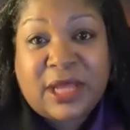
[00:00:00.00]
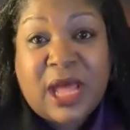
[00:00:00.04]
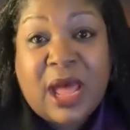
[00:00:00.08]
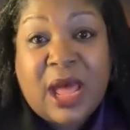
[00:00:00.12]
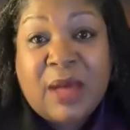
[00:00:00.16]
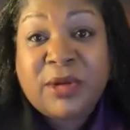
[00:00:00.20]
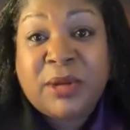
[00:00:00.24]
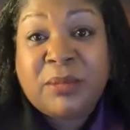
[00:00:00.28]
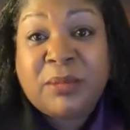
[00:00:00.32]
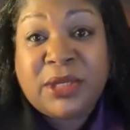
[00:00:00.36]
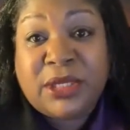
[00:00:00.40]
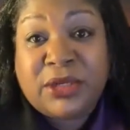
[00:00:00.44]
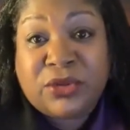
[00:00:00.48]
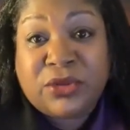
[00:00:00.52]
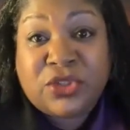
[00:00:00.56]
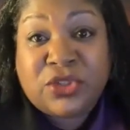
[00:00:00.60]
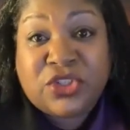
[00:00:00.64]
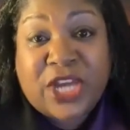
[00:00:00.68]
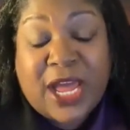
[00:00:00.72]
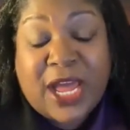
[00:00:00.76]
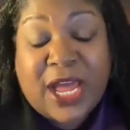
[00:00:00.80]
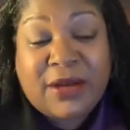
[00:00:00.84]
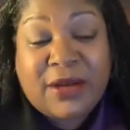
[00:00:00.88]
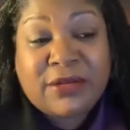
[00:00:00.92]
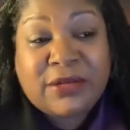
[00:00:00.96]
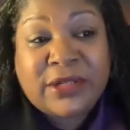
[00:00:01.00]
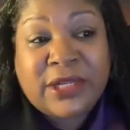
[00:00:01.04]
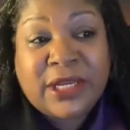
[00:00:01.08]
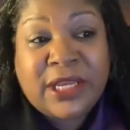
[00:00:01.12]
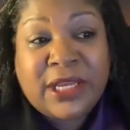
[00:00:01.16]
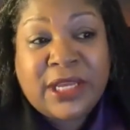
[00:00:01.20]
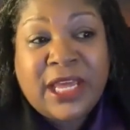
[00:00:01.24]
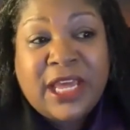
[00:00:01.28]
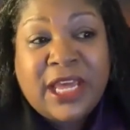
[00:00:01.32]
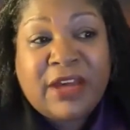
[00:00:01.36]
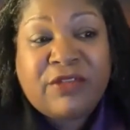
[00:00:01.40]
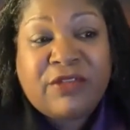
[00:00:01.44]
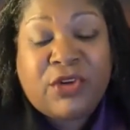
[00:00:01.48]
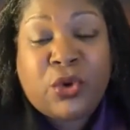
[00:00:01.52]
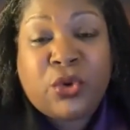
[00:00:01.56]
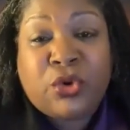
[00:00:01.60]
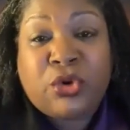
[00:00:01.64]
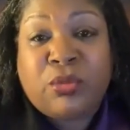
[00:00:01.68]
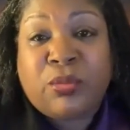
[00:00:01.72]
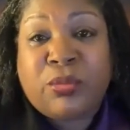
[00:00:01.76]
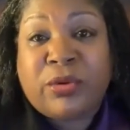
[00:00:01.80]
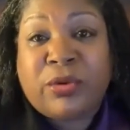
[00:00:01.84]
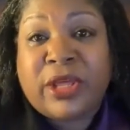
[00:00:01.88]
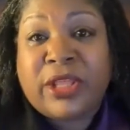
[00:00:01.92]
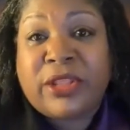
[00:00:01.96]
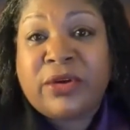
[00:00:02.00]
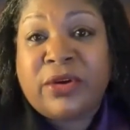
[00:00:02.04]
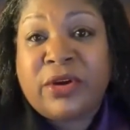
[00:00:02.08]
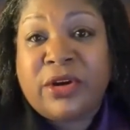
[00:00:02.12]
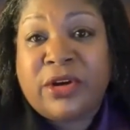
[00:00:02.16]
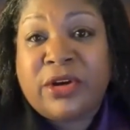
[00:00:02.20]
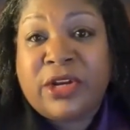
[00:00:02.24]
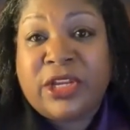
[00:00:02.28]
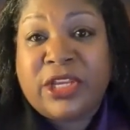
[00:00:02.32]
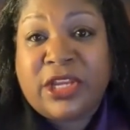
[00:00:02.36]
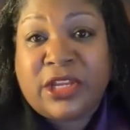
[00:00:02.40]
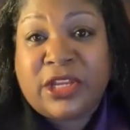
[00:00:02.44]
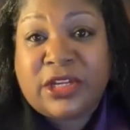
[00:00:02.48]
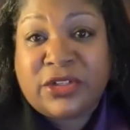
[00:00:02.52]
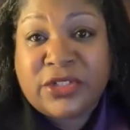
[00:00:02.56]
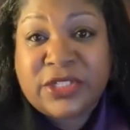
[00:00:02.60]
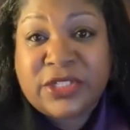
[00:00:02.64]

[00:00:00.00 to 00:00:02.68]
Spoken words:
I'm the middle child. I have an older brother and a younger